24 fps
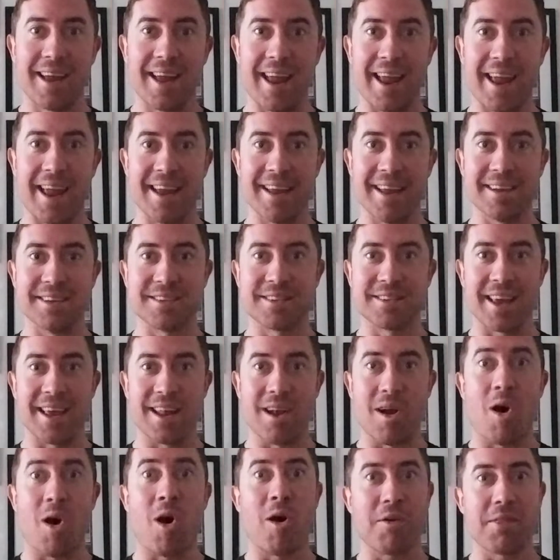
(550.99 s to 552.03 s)

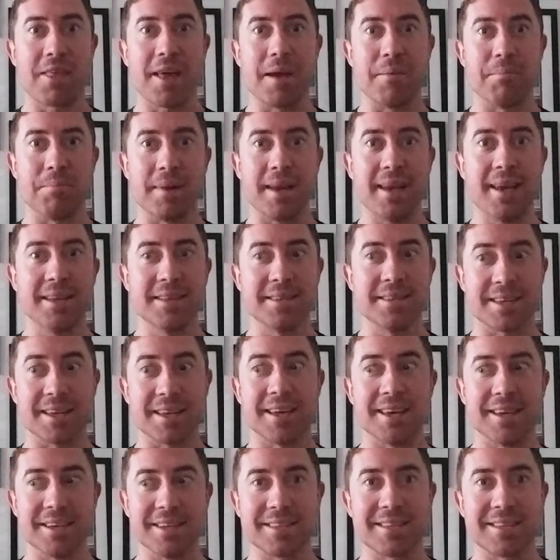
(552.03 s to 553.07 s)
And all that means
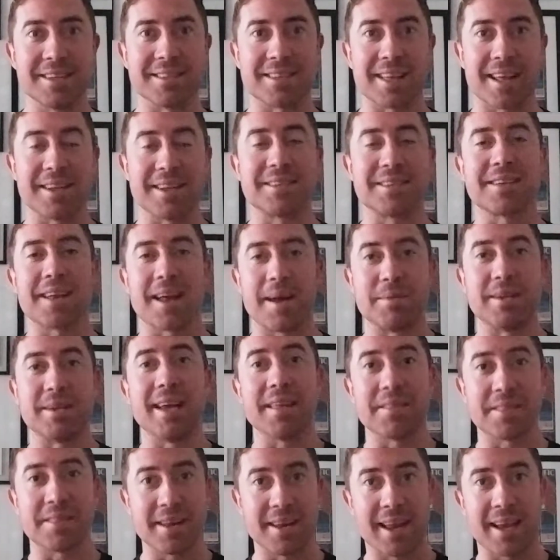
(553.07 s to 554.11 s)
is that it's time to
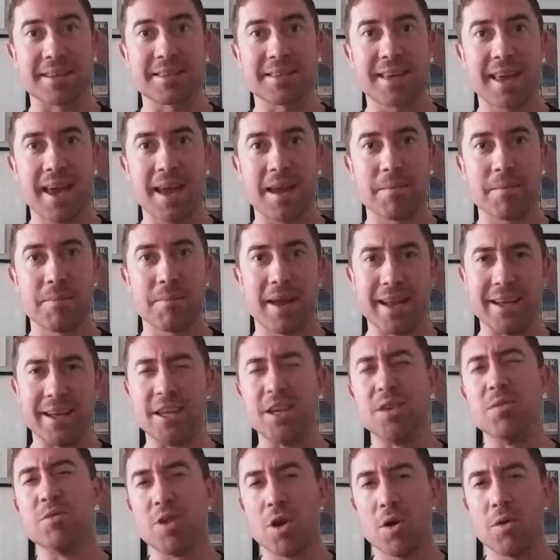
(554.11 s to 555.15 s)
get the next game. And
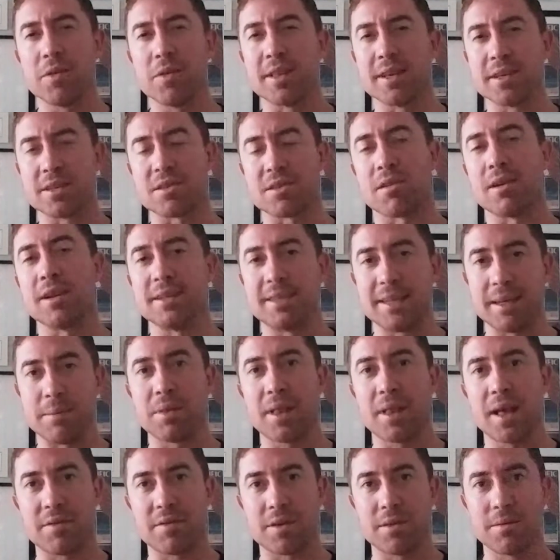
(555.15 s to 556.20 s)
you know this on a deep
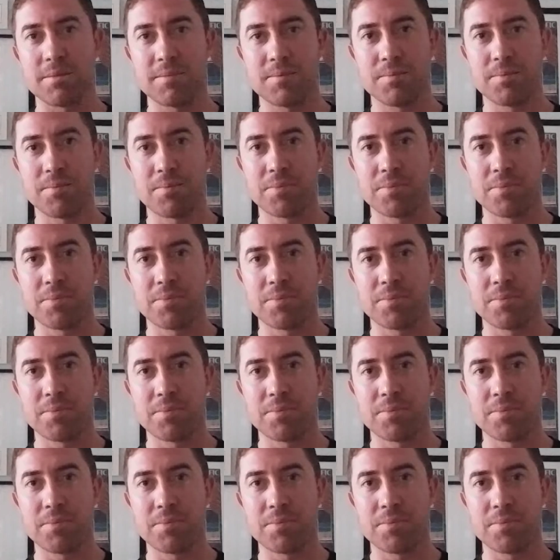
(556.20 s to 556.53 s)
level.